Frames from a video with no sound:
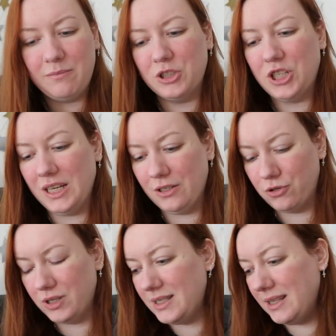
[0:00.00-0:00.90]
have much
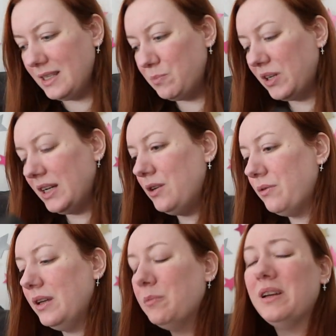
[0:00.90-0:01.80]
interest in this book, I
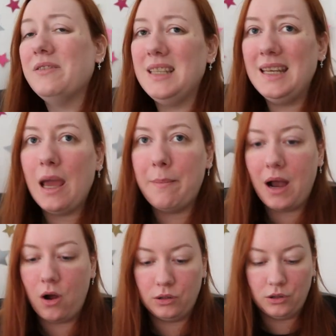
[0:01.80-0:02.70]
don't think, but I've seen it
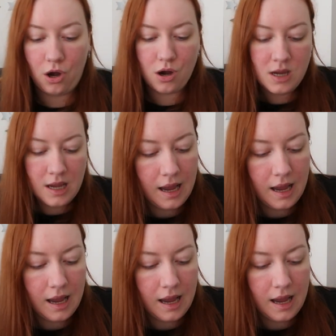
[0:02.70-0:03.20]
about a lot.